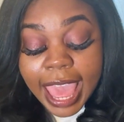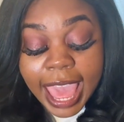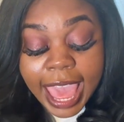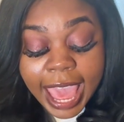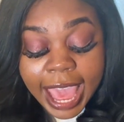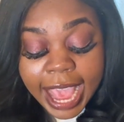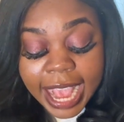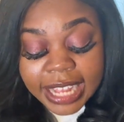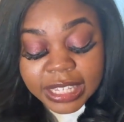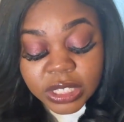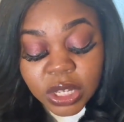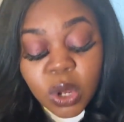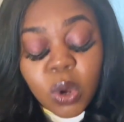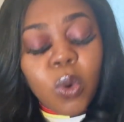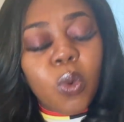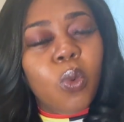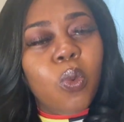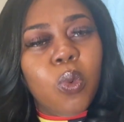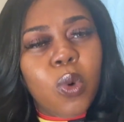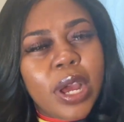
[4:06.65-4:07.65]
Ask,
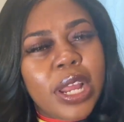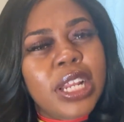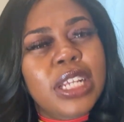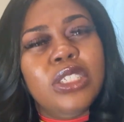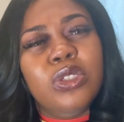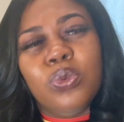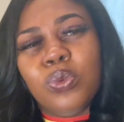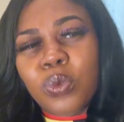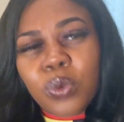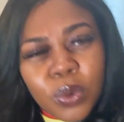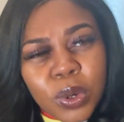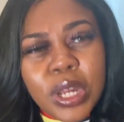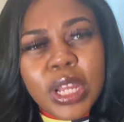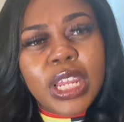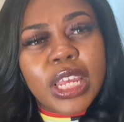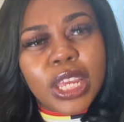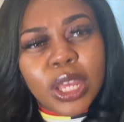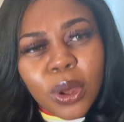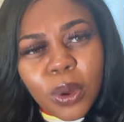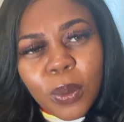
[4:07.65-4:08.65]
what is
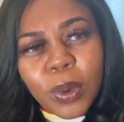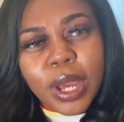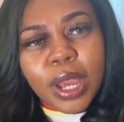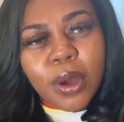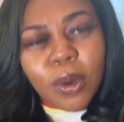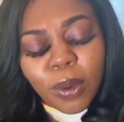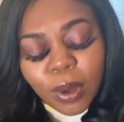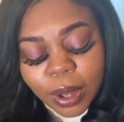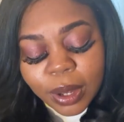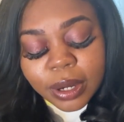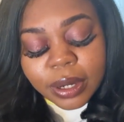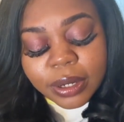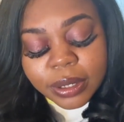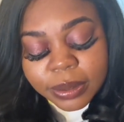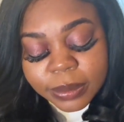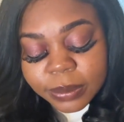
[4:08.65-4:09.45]
really going on?